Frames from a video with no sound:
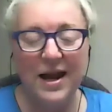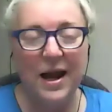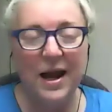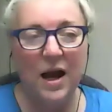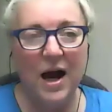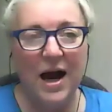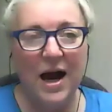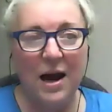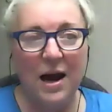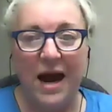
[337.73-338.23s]
Mm-hmm.
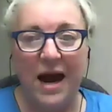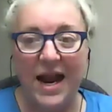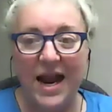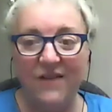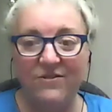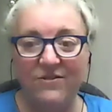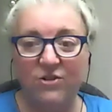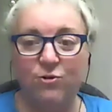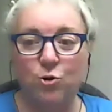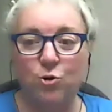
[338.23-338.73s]
Um, I mm-hmm.
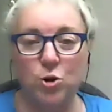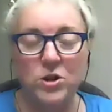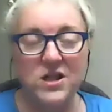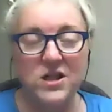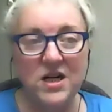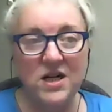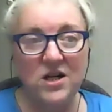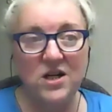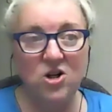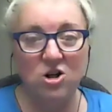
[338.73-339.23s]
have a
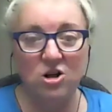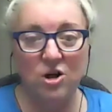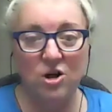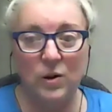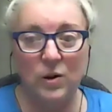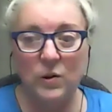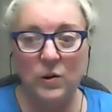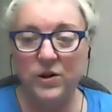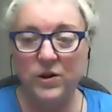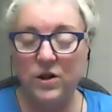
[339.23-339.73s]
14 year
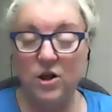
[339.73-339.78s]
old